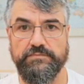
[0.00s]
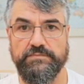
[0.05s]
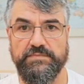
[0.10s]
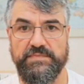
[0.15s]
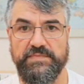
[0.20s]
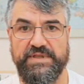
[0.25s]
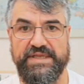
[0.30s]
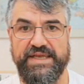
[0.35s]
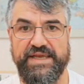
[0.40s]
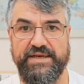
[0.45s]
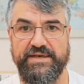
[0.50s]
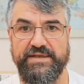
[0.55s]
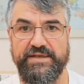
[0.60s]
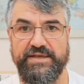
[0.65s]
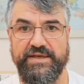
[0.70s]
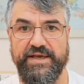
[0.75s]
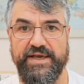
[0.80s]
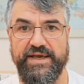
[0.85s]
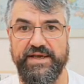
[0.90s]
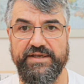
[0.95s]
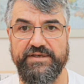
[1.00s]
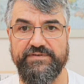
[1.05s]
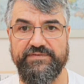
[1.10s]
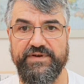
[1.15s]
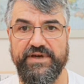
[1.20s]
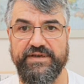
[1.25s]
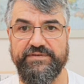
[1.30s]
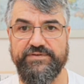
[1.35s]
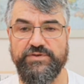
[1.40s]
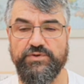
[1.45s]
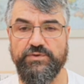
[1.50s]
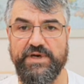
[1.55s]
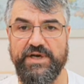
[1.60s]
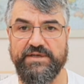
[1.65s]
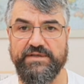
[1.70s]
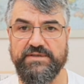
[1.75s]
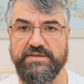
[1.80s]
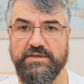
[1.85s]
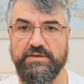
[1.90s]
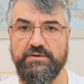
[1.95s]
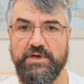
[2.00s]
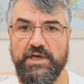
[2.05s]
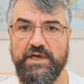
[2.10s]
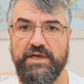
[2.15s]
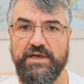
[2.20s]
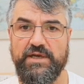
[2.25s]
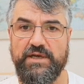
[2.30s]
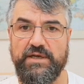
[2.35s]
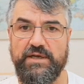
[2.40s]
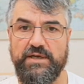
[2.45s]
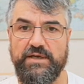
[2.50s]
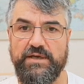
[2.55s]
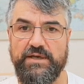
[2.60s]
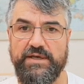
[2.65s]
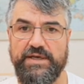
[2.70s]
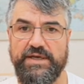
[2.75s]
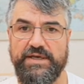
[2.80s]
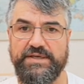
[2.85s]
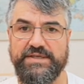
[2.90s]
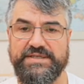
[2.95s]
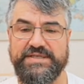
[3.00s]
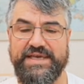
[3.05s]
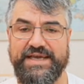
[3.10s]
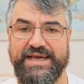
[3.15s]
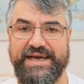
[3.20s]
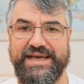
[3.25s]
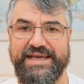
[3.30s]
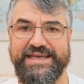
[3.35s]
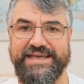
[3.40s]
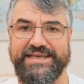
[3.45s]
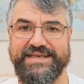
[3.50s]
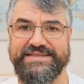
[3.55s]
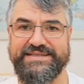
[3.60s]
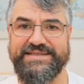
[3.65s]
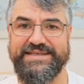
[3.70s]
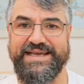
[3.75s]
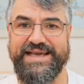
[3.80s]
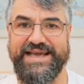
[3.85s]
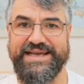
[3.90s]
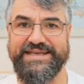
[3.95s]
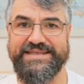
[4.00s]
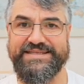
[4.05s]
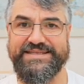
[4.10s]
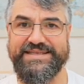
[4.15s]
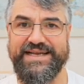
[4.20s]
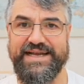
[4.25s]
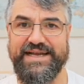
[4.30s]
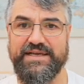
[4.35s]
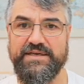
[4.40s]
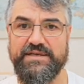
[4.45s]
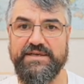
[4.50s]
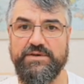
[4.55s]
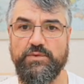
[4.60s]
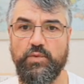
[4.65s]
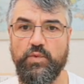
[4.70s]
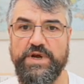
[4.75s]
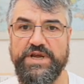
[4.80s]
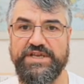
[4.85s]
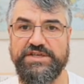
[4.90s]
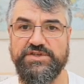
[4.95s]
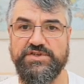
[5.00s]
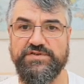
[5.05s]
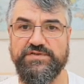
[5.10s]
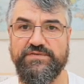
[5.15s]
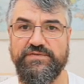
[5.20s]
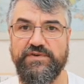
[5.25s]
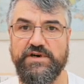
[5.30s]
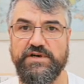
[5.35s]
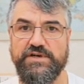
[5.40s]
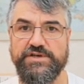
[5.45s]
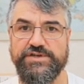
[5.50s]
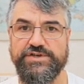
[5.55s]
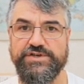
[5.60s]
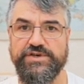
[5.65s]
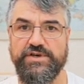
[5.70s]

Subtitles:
10E8521. So you see, I can see exactly which version